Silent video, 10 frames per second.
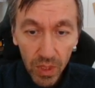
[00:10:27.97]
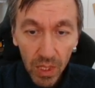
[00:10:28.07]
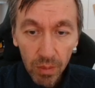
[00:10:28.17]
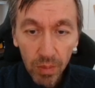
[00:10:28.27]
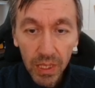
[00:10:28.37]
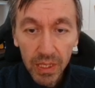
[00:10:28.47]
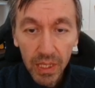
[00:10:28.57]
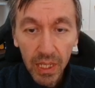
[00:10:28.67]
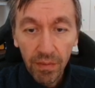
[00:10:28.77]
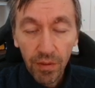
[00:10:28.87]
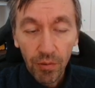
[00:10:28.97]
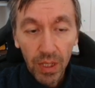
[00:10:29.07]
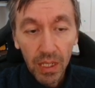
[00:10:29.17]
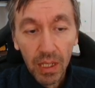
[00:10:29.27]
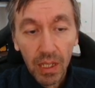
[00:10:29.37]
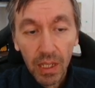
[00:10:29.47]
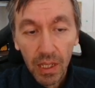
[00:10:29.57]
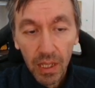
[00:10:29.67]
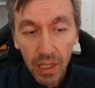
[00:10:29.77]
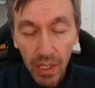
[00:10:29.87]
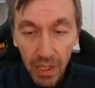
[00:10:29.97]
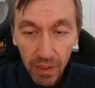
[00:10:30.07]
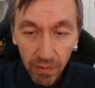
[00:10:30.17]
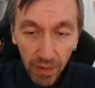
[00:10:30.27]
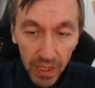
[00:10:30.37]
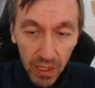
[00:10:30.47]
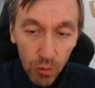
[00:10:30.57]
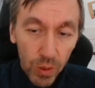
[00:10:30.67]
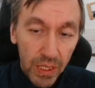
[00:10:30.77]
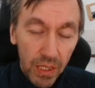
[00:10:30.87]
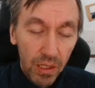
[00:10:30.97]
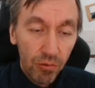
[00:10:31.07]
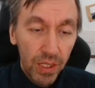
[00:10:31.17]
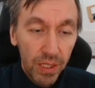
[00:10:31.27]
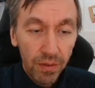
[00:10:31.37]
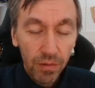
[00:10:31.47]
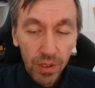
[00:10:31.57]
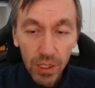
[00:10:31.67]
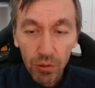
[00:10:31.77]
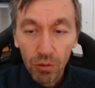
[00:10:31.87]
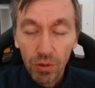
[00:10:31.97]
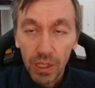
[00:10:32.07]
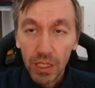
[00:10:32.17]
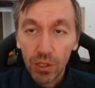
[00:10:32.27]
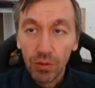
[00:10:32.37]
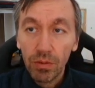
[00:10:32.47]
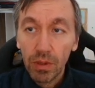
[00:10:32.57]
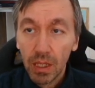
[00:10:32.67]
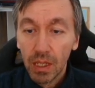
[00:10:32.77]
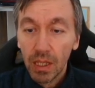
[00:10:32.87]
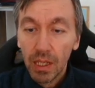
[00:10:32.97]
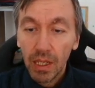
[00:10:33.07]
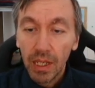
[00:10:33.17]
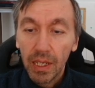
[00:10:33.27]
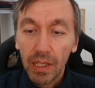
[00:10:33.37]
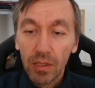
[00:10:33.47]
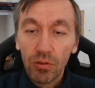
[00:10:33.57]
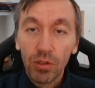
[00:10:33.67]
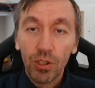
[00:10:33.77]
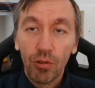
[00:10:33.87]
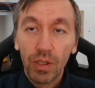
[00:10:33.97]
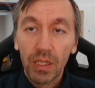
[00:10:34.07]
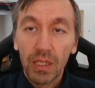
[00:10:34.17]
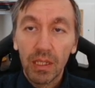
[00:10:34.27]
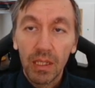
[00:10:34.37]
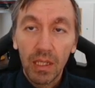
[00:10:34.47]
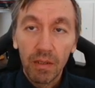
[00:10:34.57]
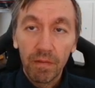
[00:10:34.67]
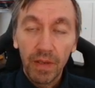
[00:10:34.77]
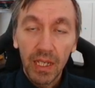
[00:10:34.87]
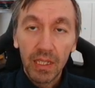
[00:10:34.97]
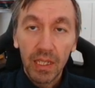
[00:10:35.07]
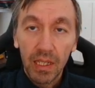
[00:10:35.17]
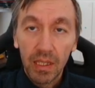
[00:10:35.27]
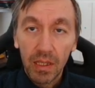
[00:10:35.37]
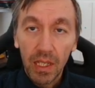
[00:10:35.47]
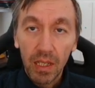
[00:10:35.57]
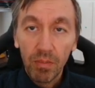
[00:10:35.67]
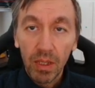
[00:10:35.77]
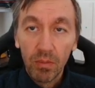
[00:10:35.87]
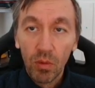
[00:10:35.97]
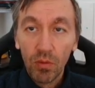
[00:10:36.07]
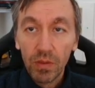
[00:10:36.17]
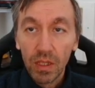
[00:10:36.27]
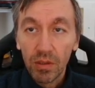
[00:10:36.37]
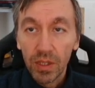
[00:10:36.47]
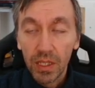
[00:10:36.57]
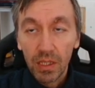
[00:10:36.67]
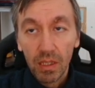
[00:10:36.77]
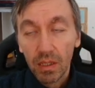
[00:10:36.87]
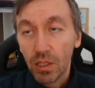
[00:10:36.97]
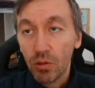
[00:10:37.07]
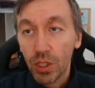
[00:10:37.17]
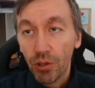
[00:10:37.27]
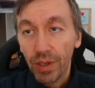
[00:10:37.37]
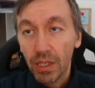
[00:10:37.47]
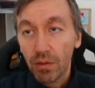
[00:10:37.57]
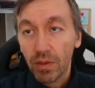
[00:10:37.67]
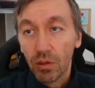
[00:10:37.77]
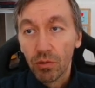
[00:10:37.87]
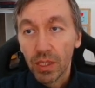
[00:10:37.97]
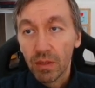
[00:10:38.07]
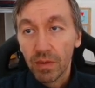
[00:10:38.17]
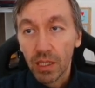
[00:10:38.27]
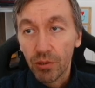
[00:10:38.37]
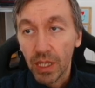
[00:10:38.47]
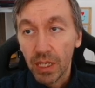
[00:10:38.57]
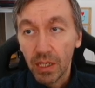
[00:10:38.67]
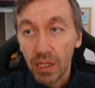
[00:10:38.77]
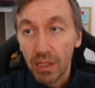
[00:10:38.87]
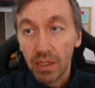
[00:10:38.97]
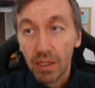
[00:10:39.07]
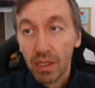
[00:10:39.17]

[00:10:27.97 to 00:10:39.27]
and plays f3. And finally we see the reason for this rook on a2. And rook joins the effect, and the king being moved, there is a huge threat of the rooks infiltrating here.